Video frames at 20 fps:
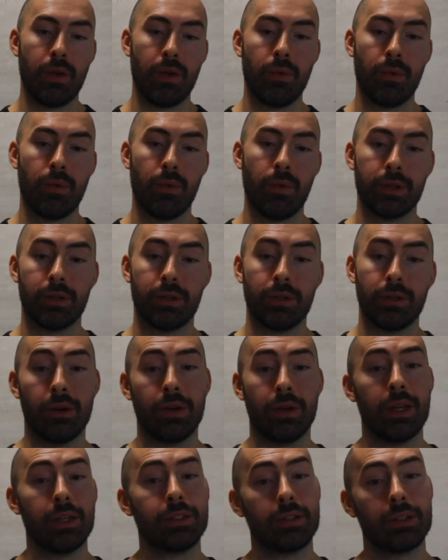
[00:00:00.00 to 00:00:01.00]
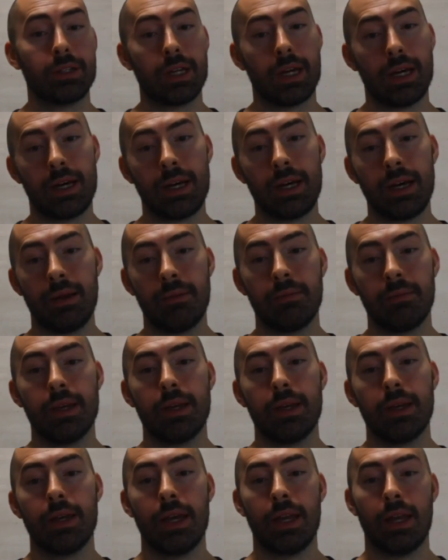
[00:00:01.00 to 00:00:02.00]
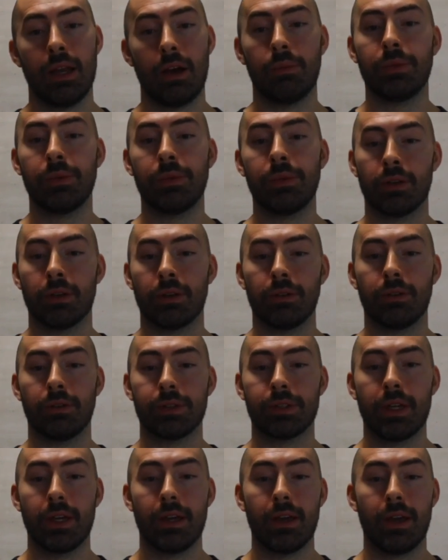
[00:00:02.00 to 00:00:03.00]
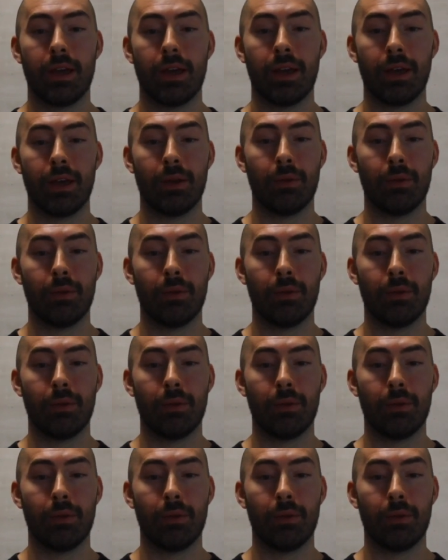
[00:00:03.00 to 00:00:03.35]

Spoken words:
want to donate your time and help the turtles, again, we